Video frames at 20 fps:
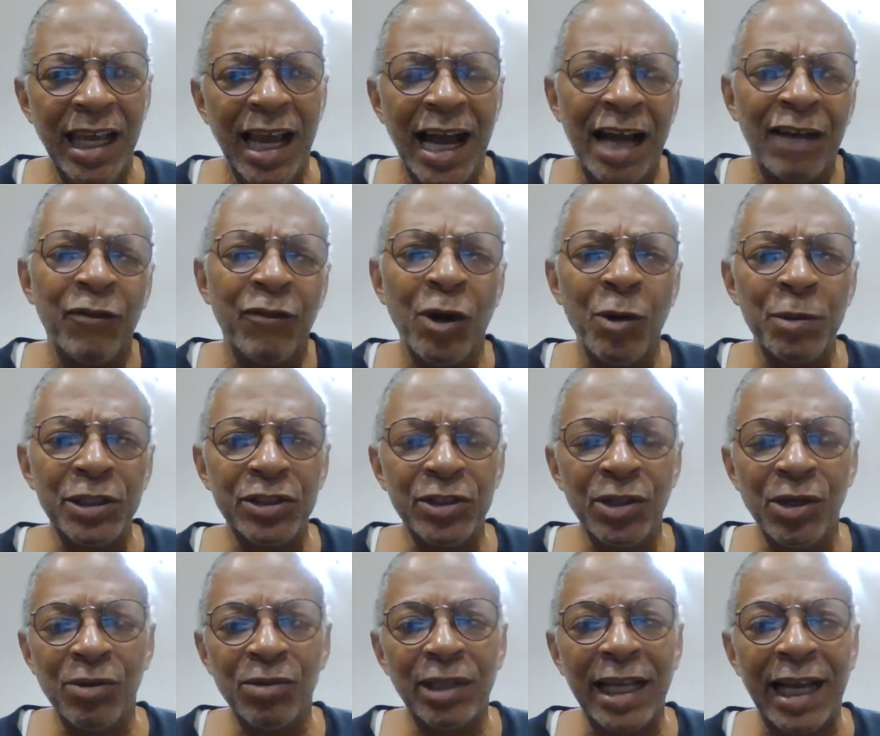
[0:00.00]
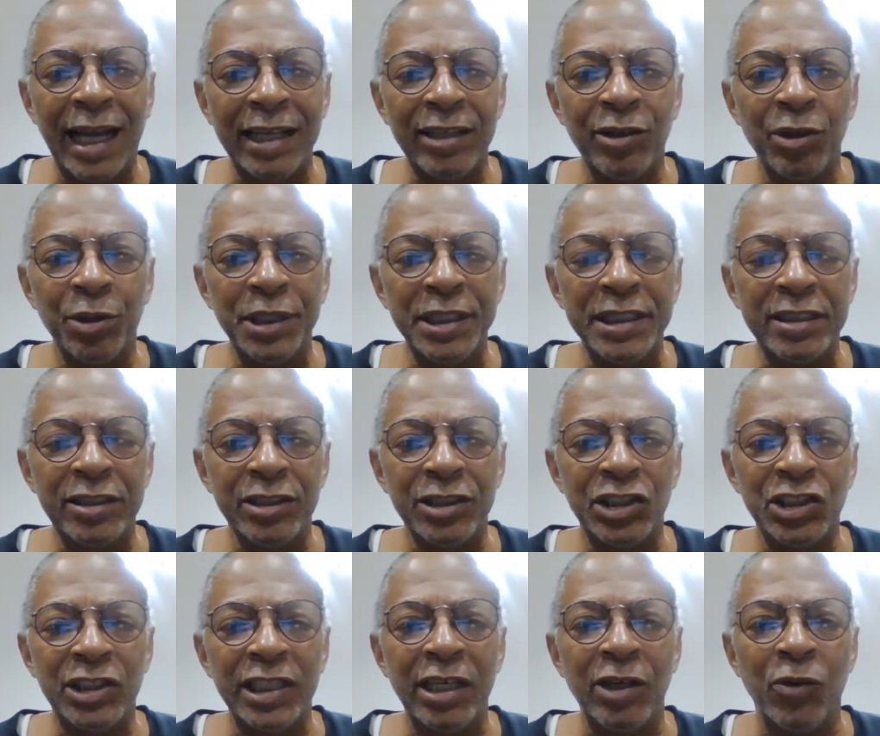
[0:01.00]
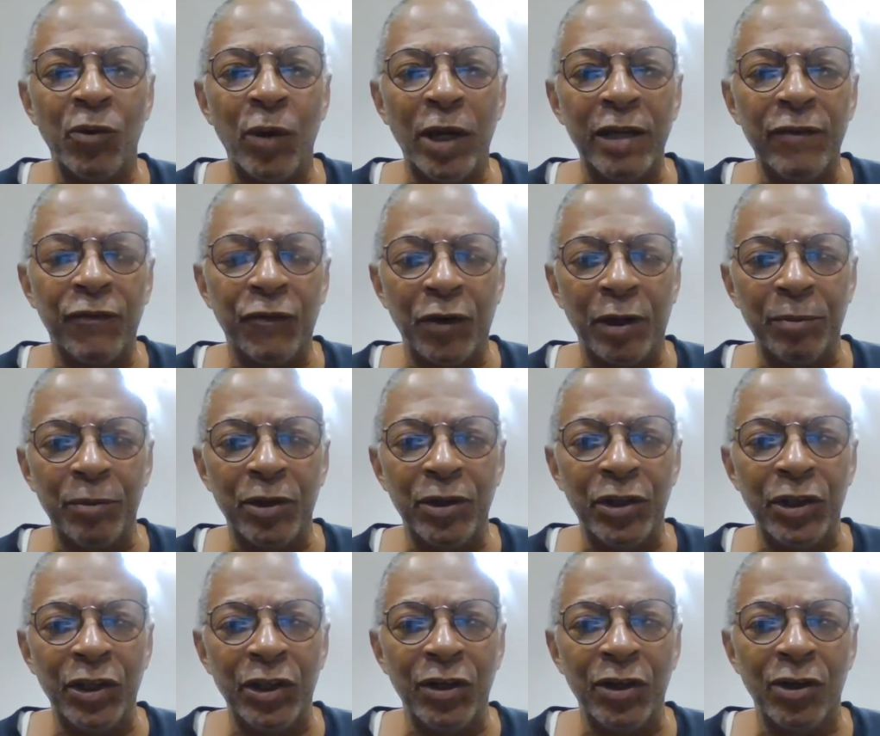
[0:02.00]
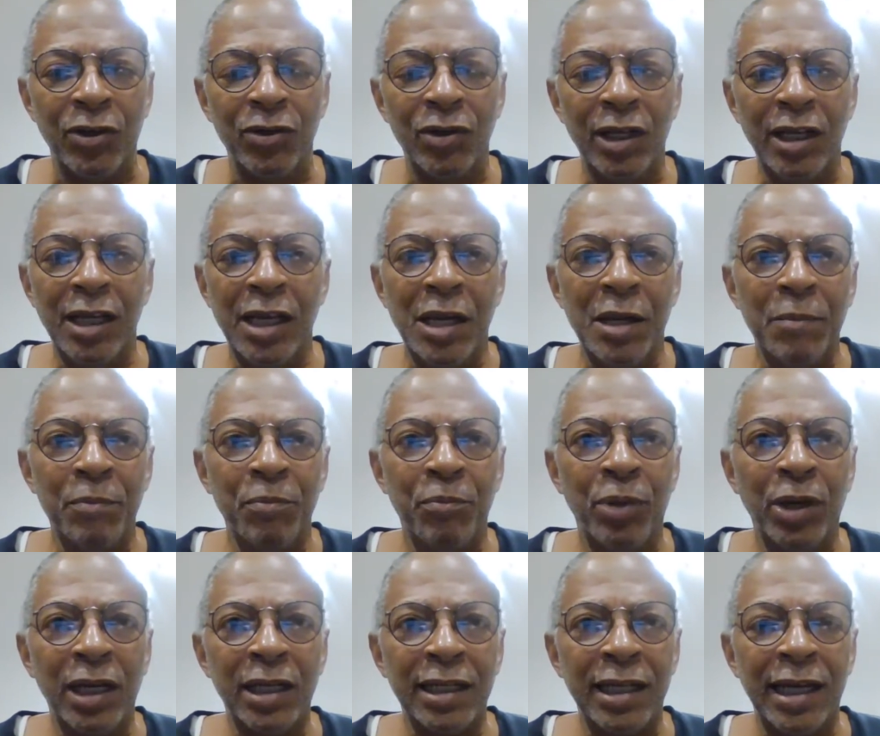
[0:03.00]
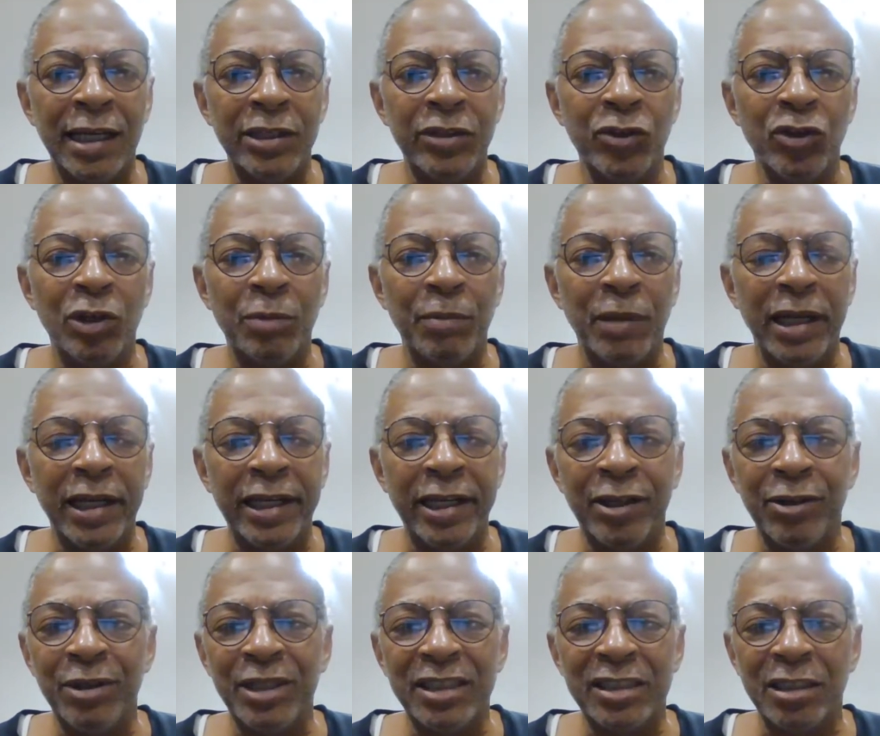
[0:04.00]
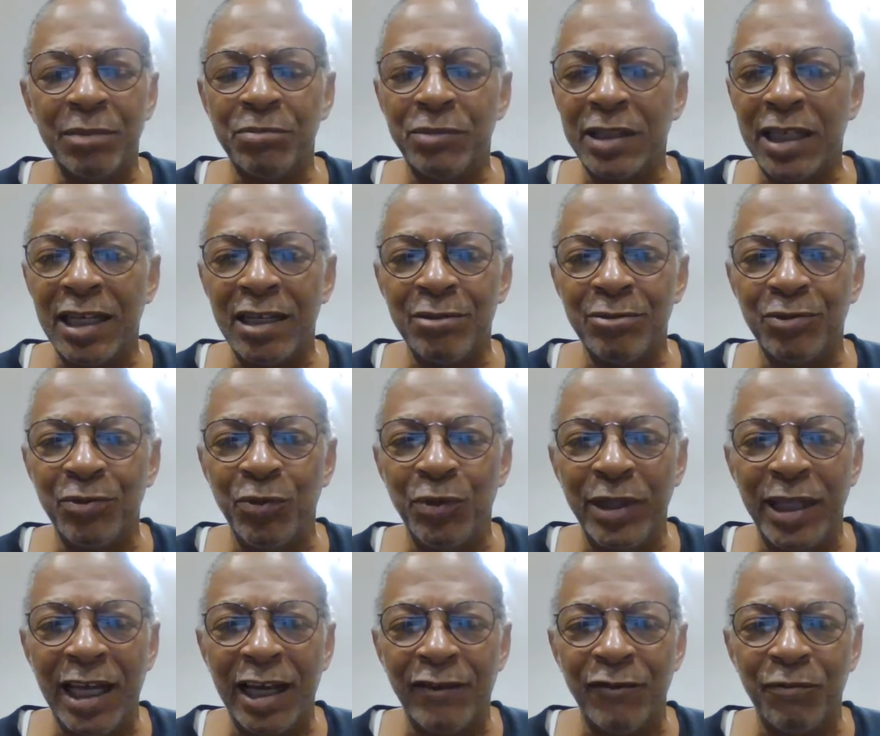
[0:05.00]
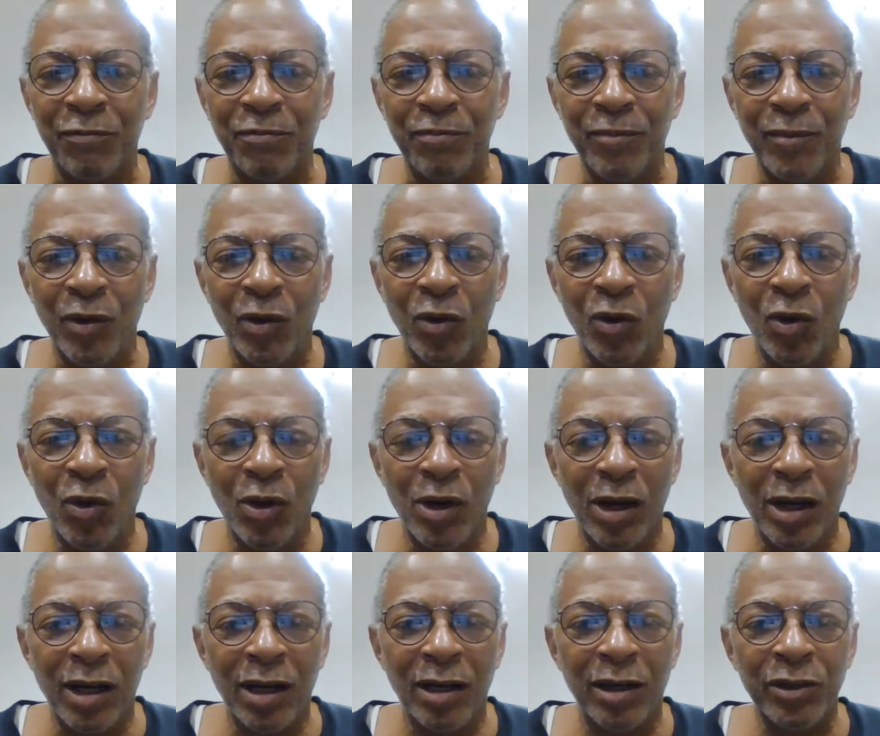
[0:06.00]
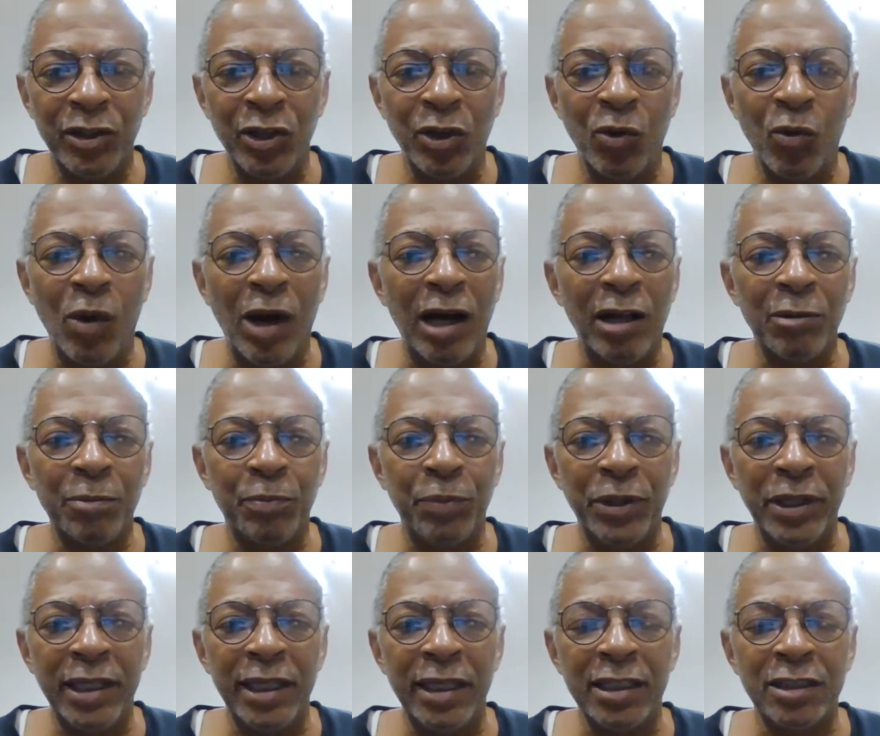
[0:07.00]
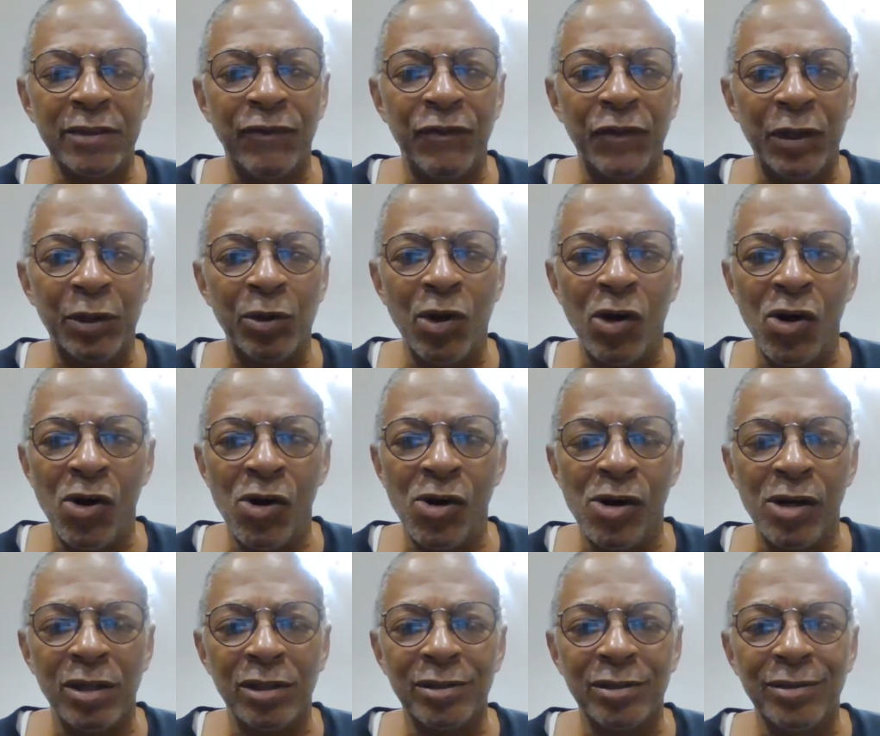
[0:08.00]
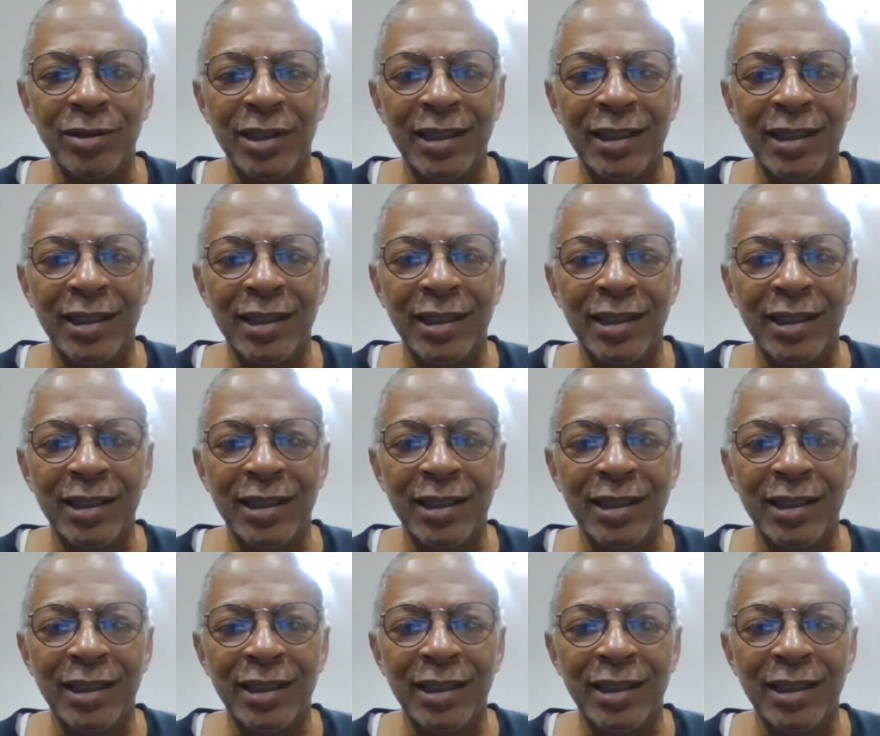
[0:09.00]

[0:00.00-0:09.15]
I've always known coyotes to stay away from you, you know, but I know in my area sometimes we have, wild pigs, feral hogs.